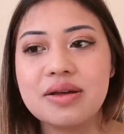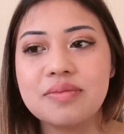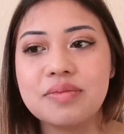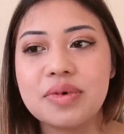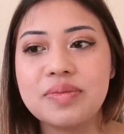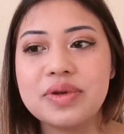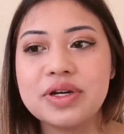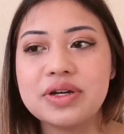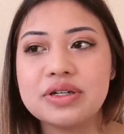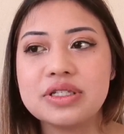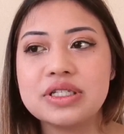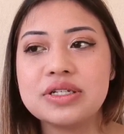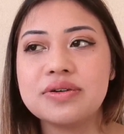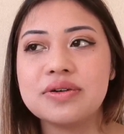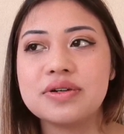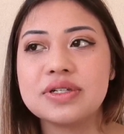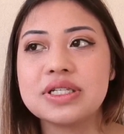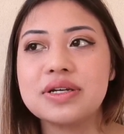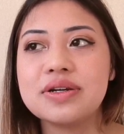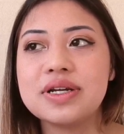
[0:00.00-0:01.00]
but because you
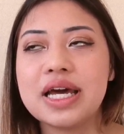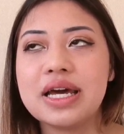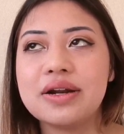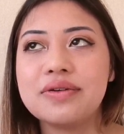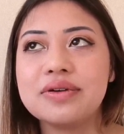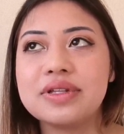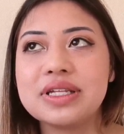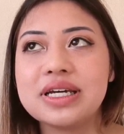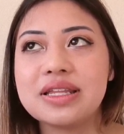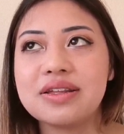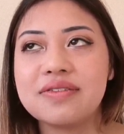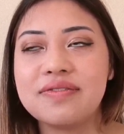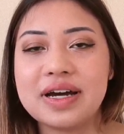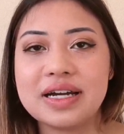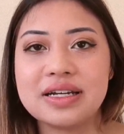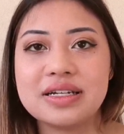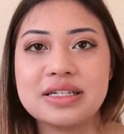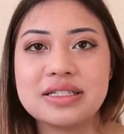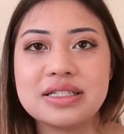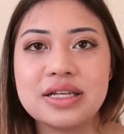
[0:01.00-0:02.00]
also get all the other
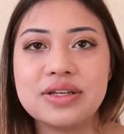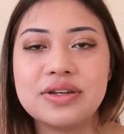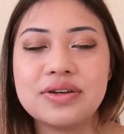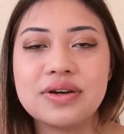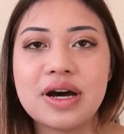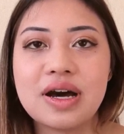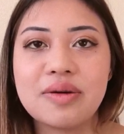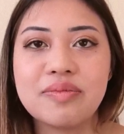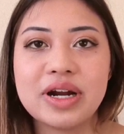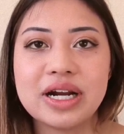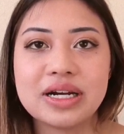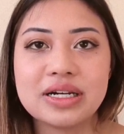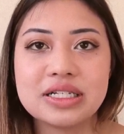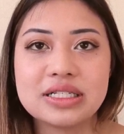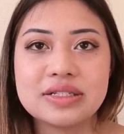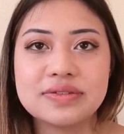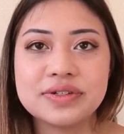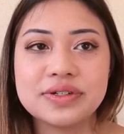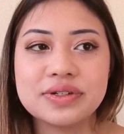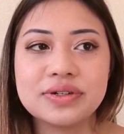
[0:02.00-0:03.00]
factors that you can't
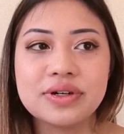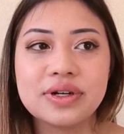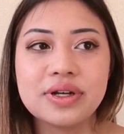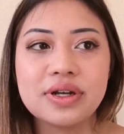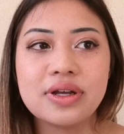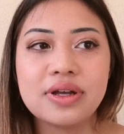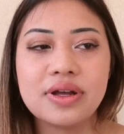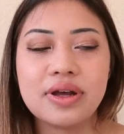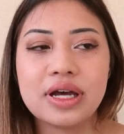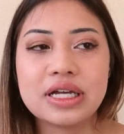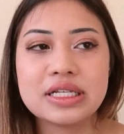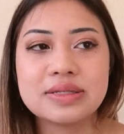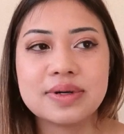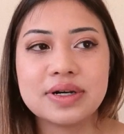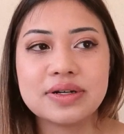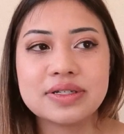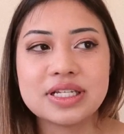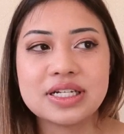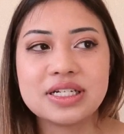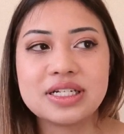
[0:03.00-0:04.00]
practice for as
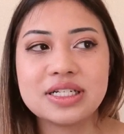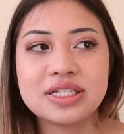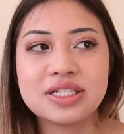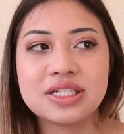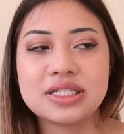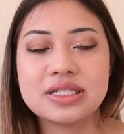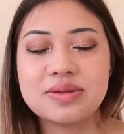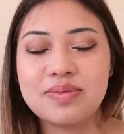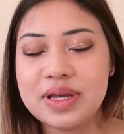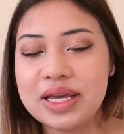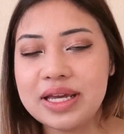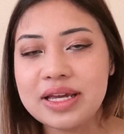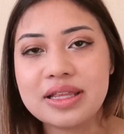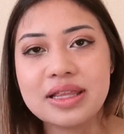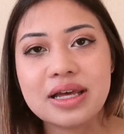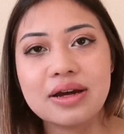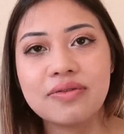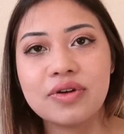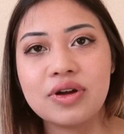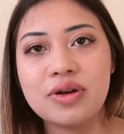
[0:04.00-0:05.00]
well, such as just being in
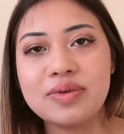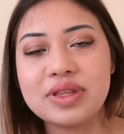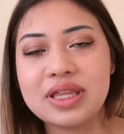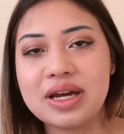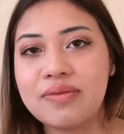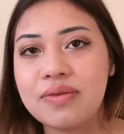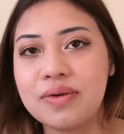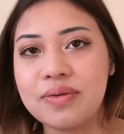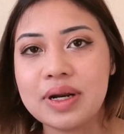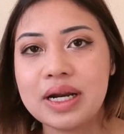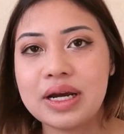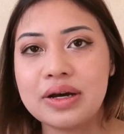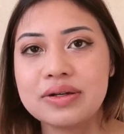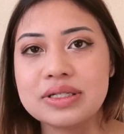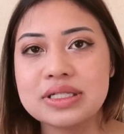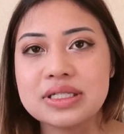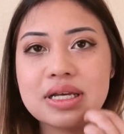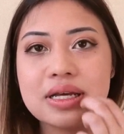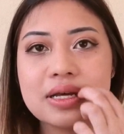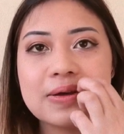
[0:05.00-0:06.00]
that room with everyone else